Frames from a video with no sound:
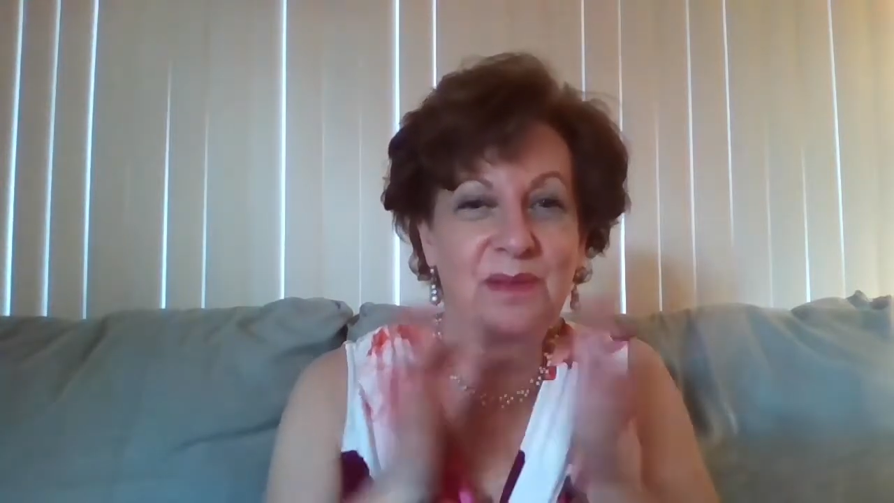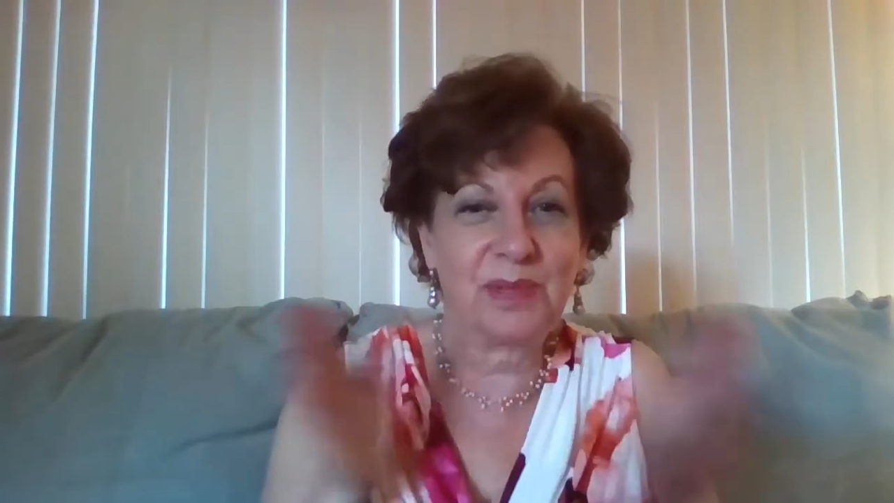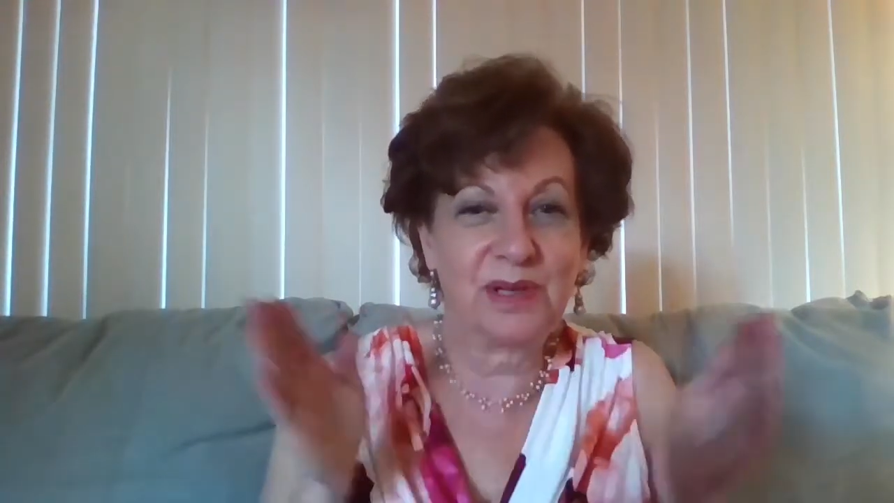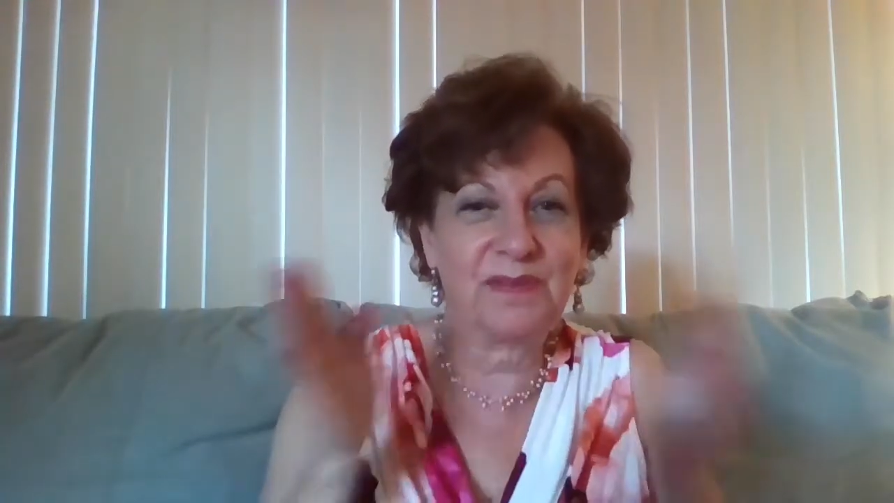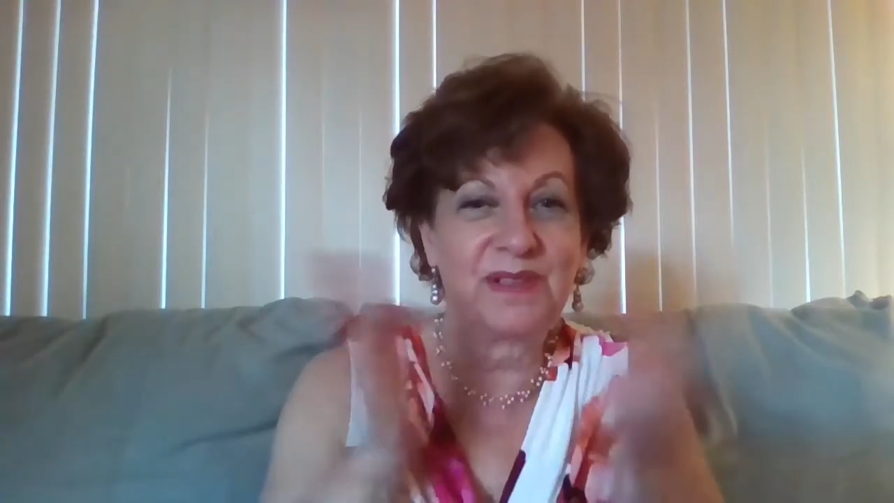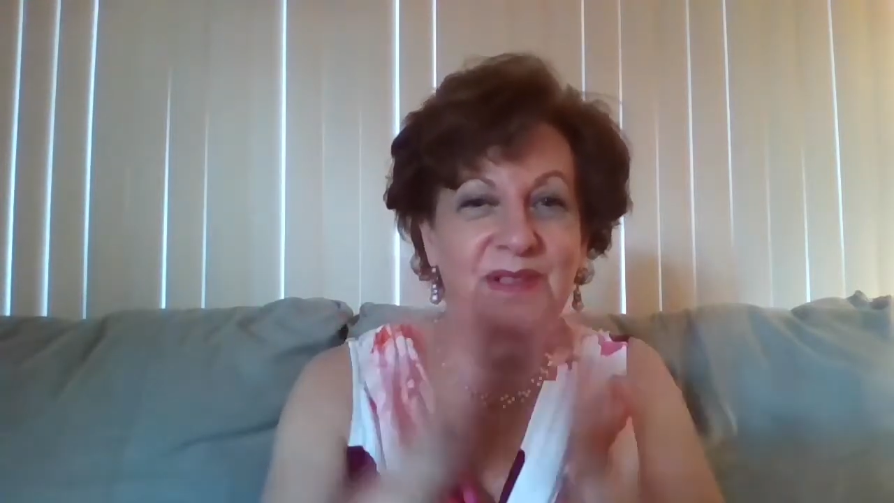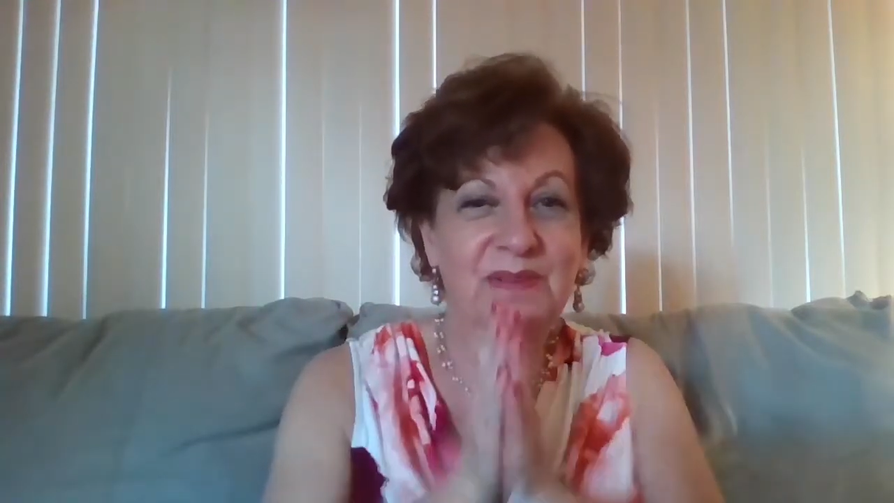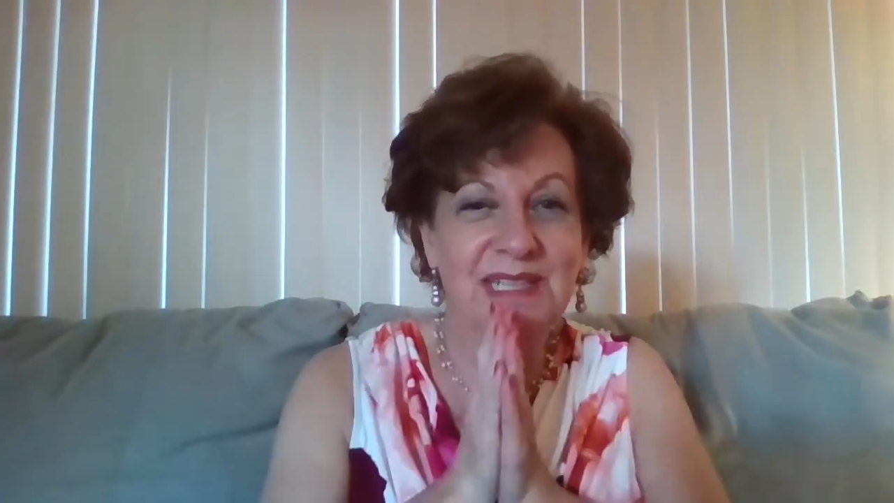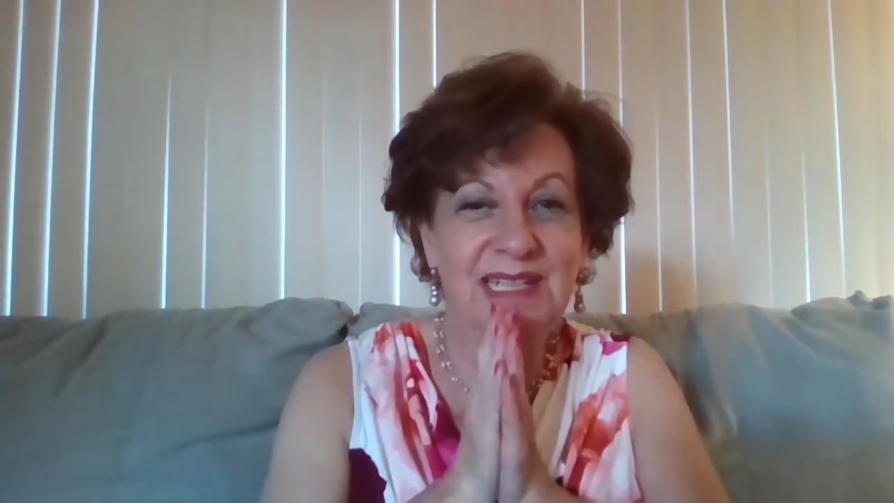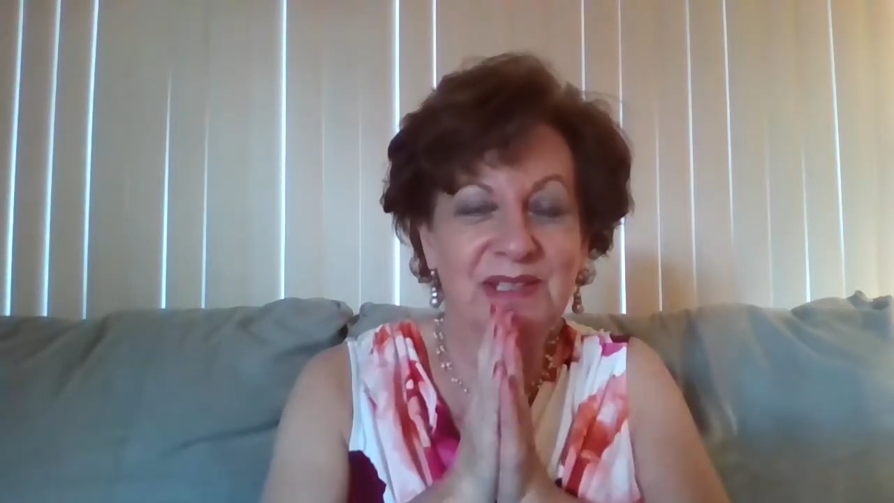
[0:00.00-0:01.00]
the perfect
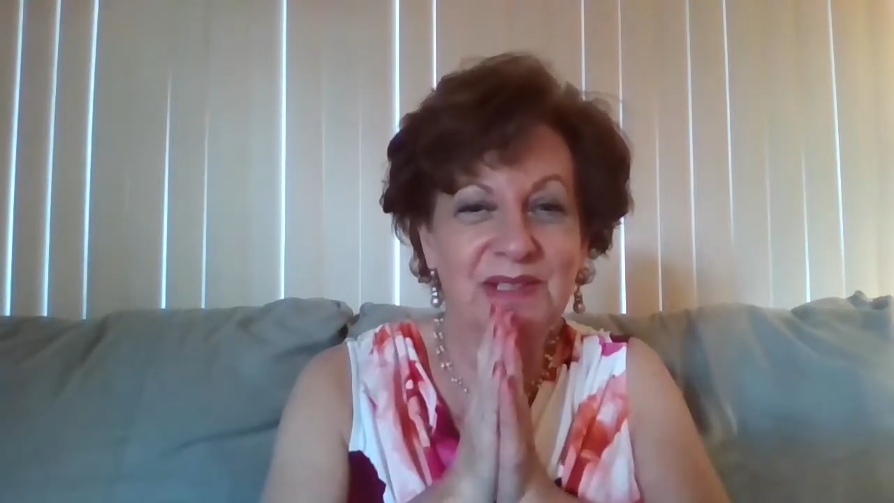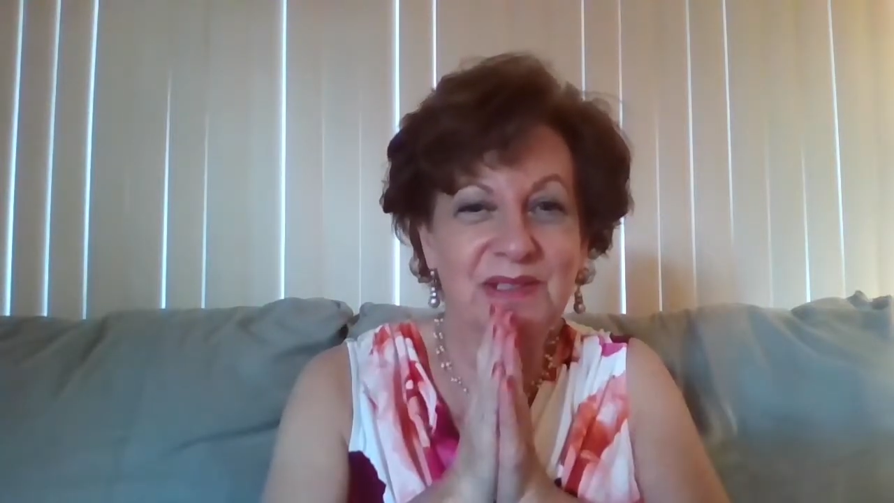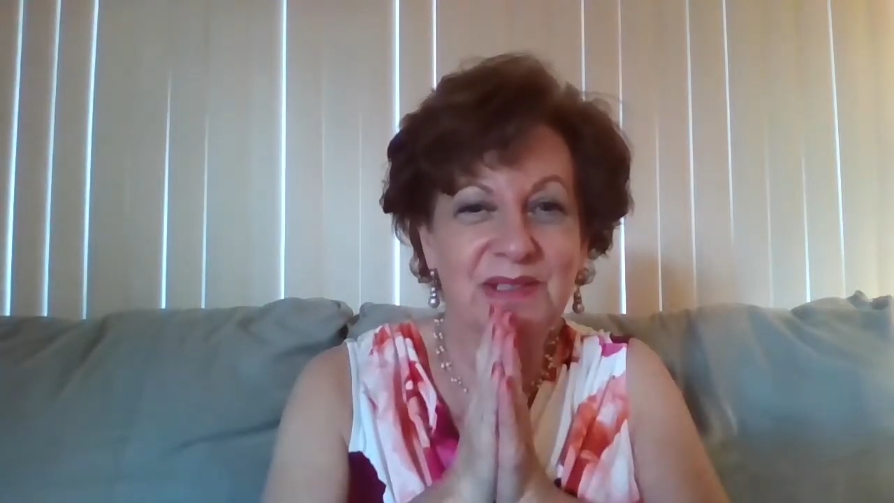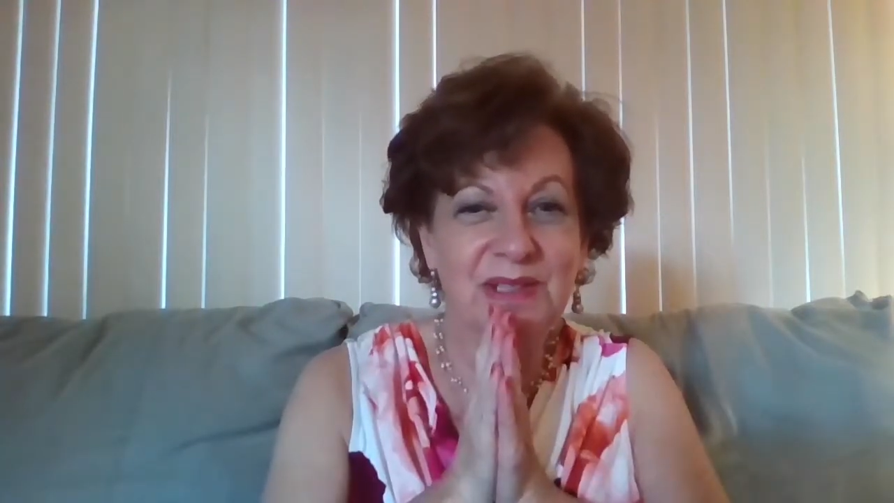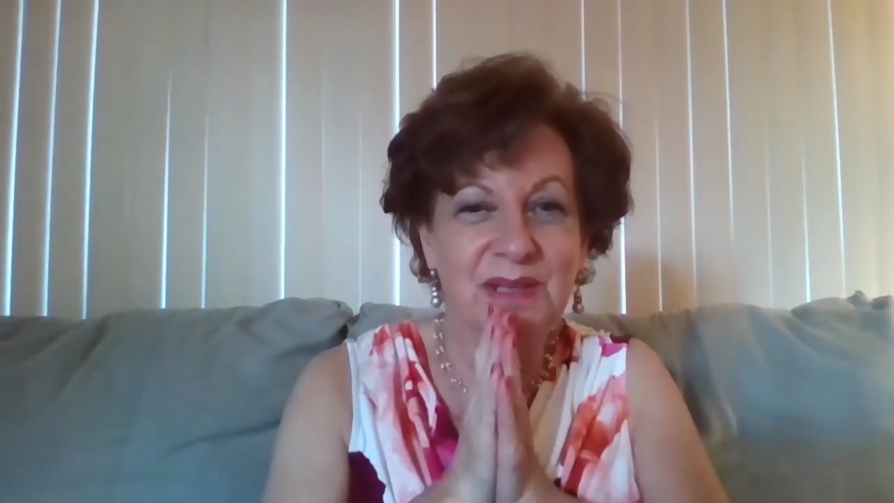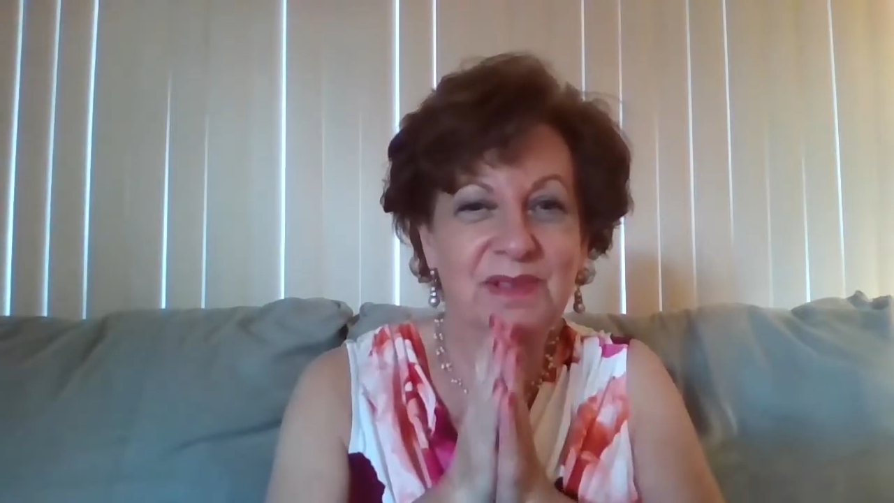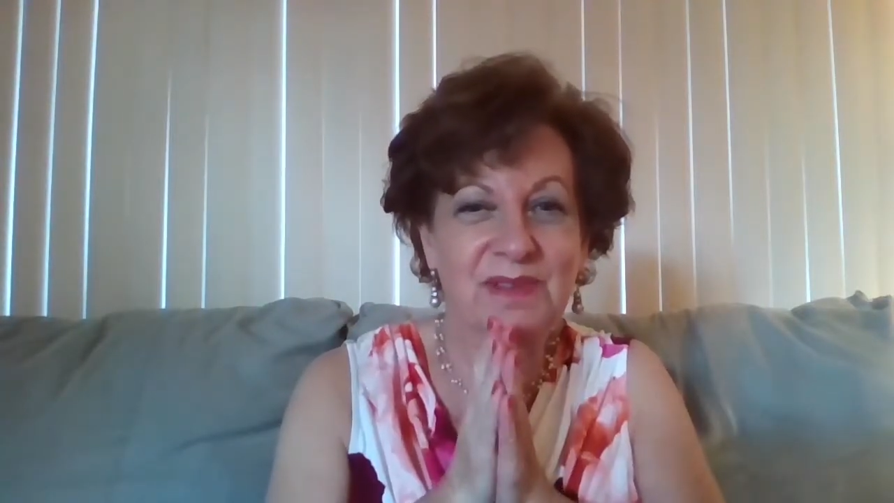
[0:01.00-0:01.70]
relationship.